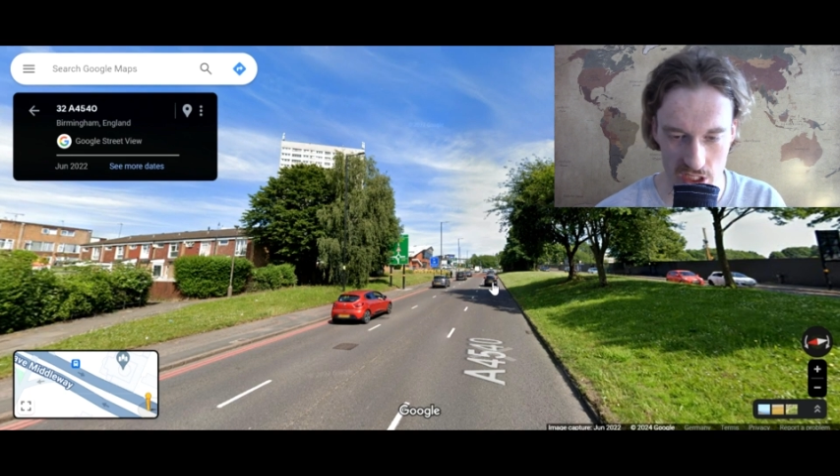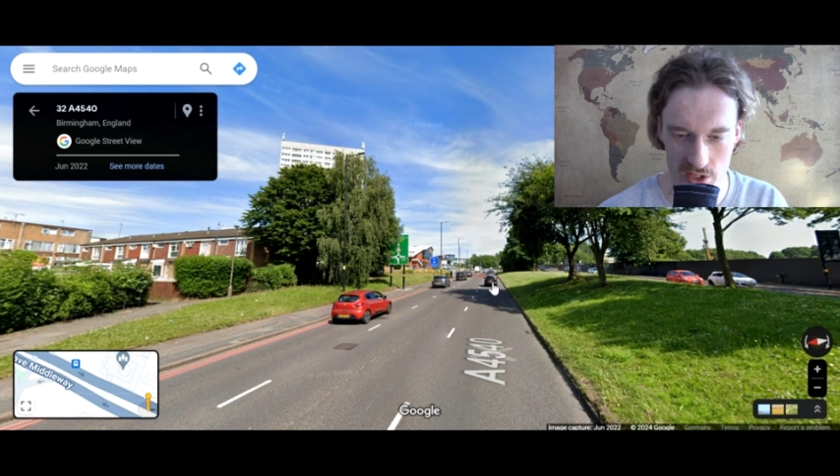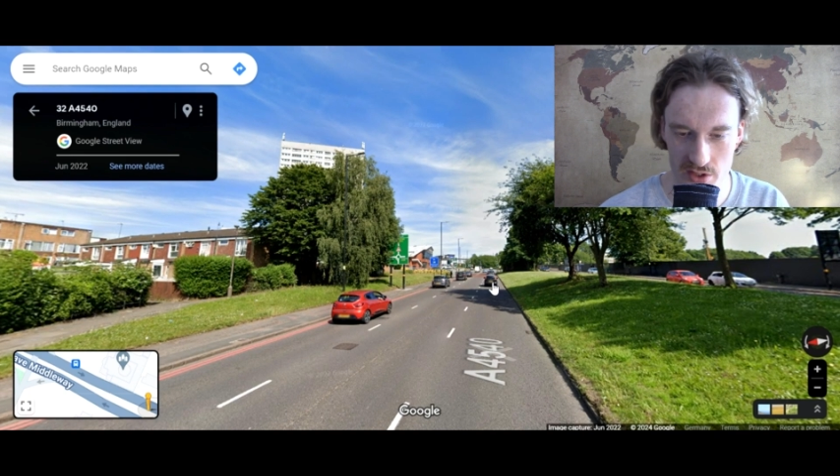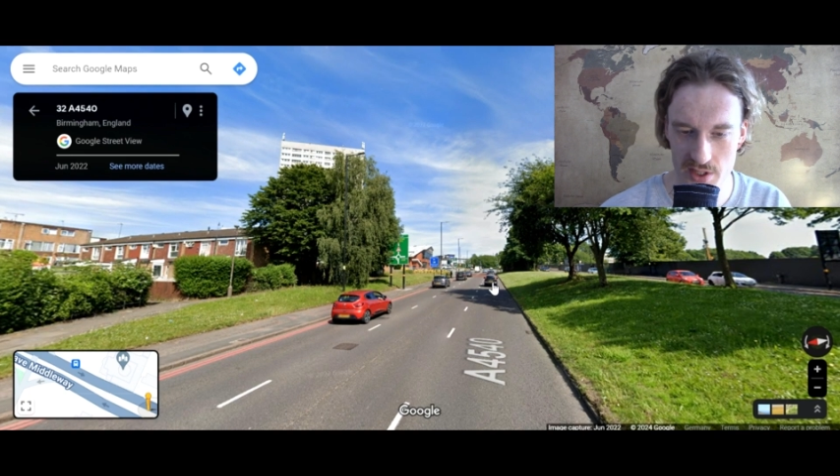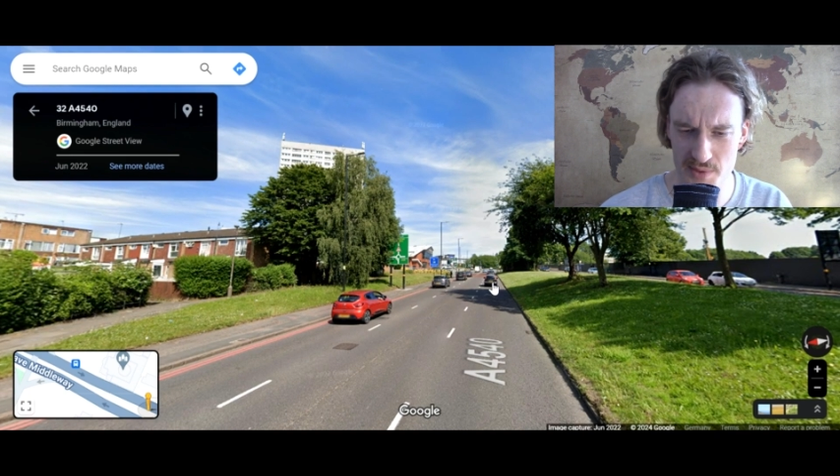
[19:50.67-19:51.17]

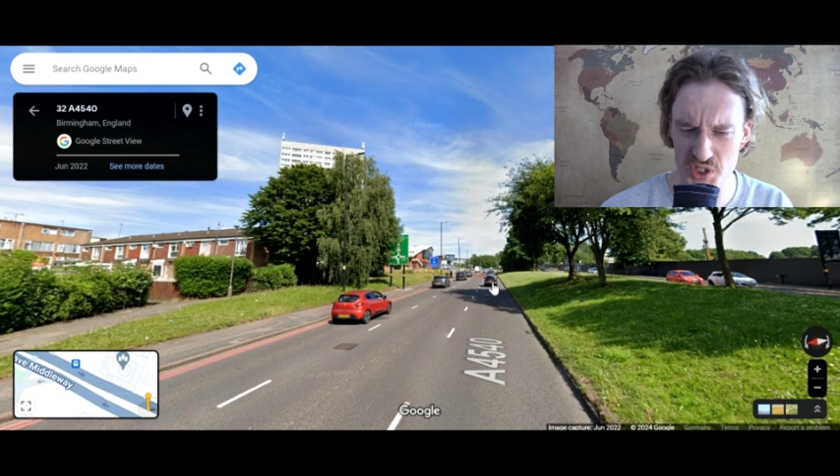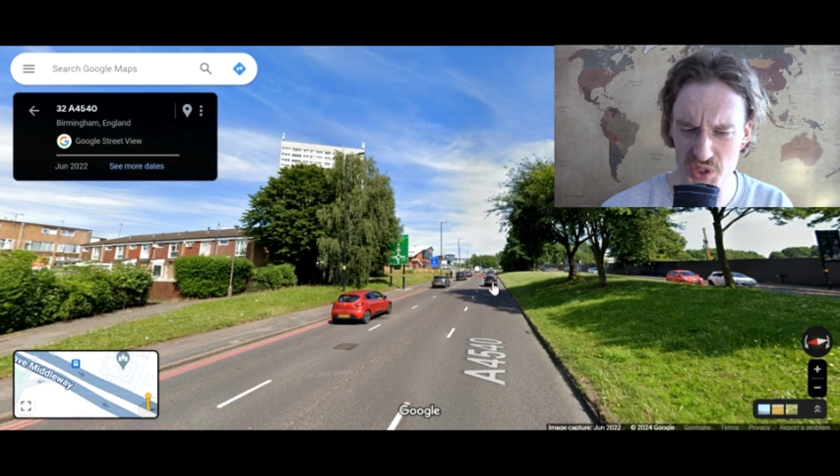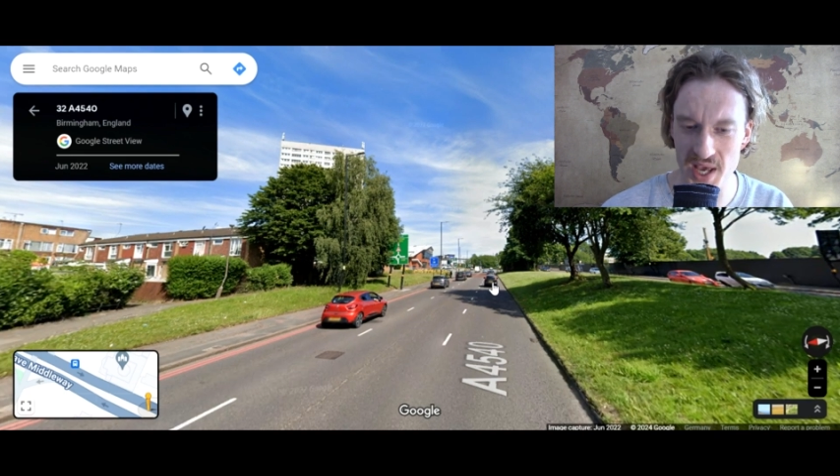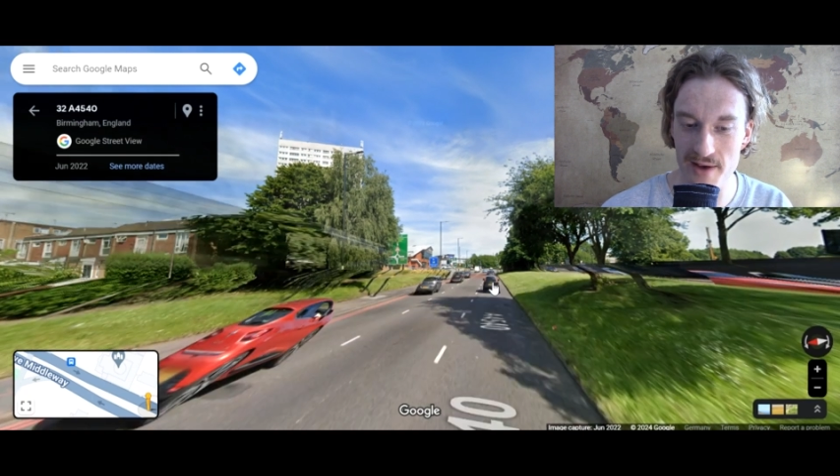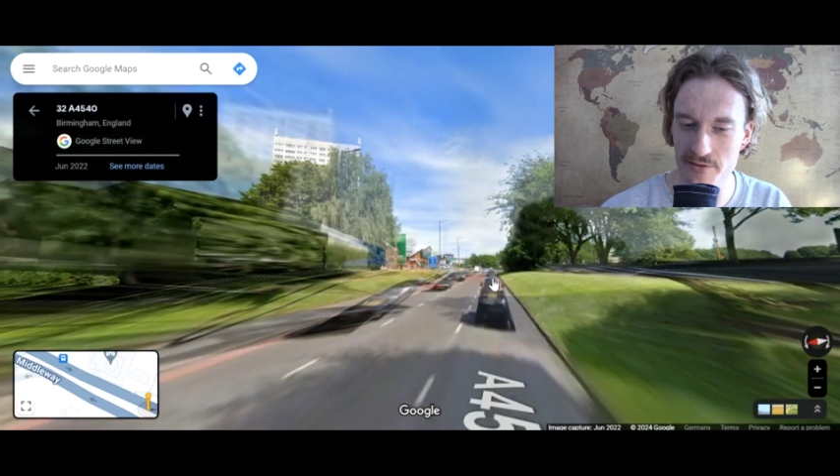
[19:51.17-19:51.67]
I'm sure
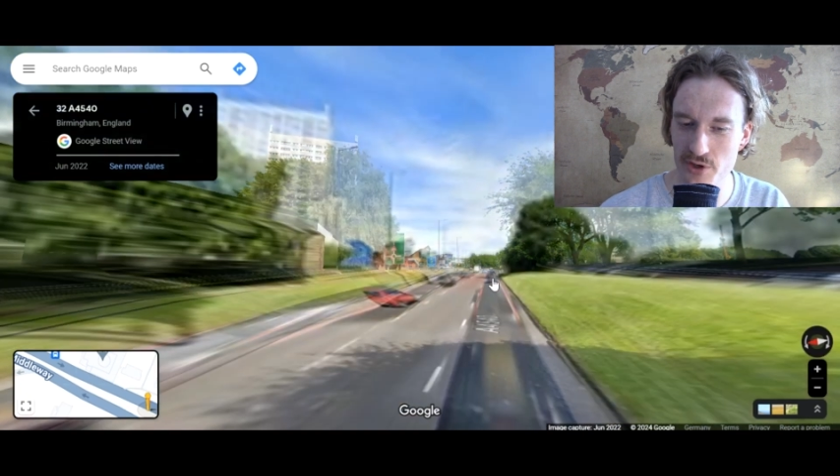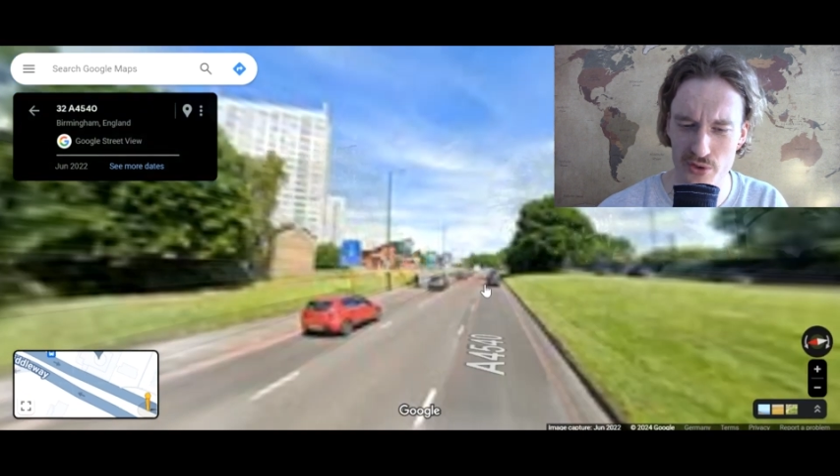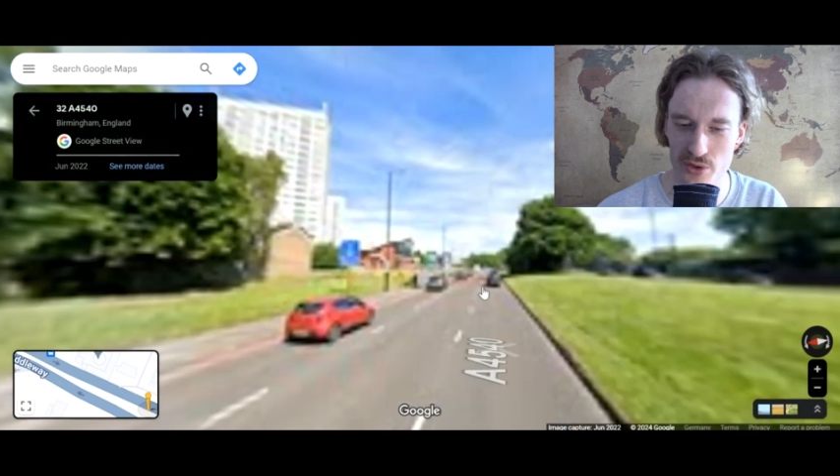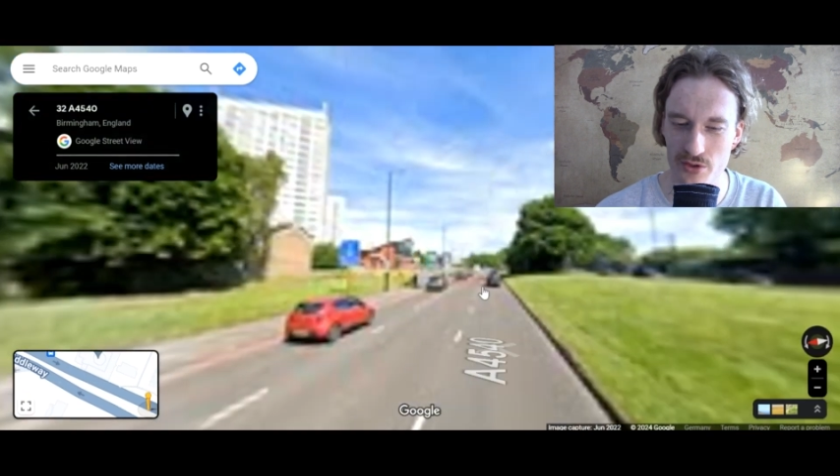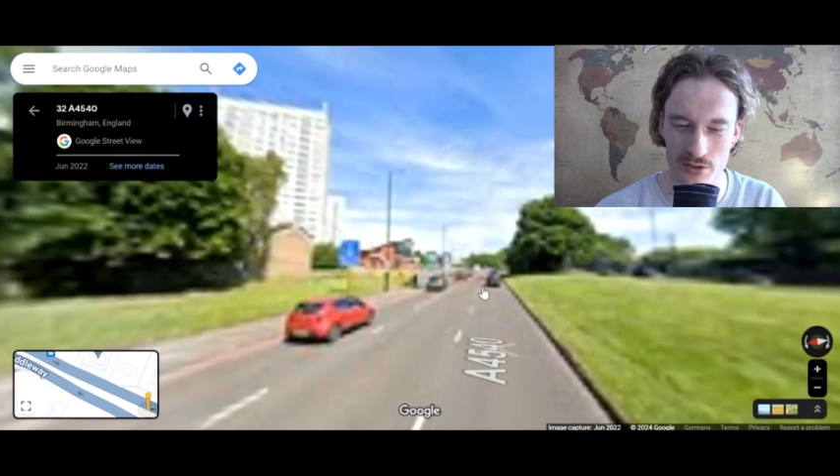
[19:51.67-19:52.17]
you have
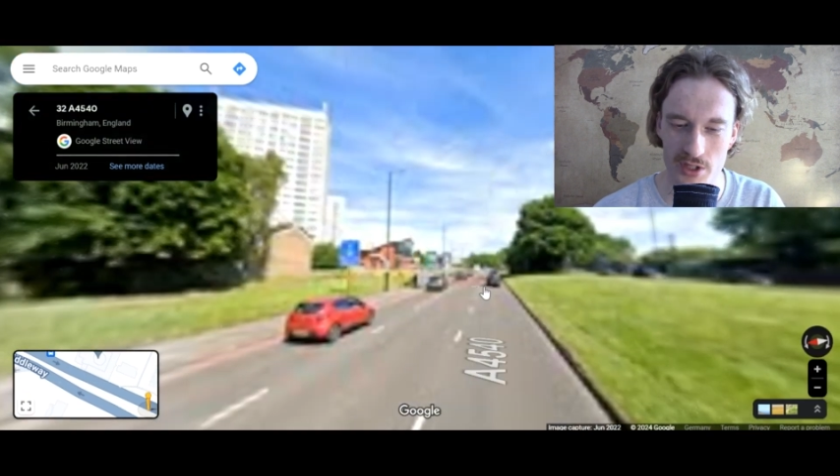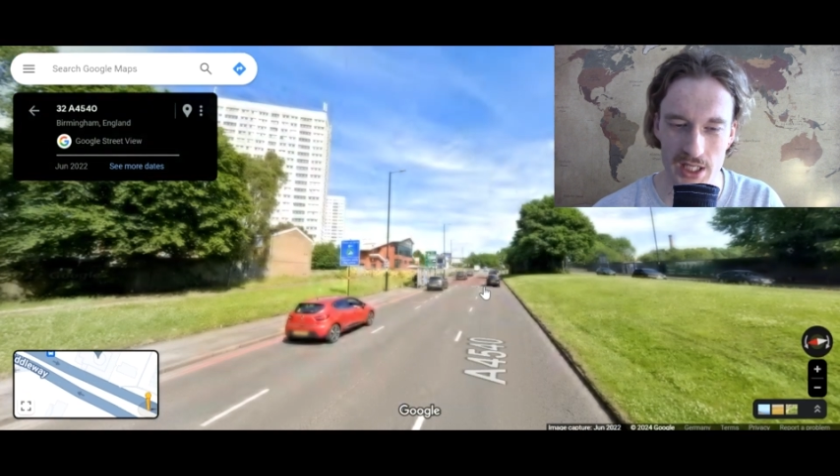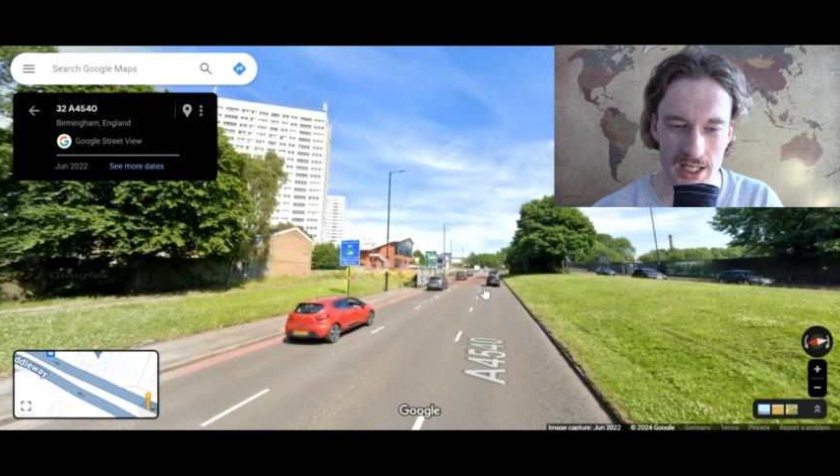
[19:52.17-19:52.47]
all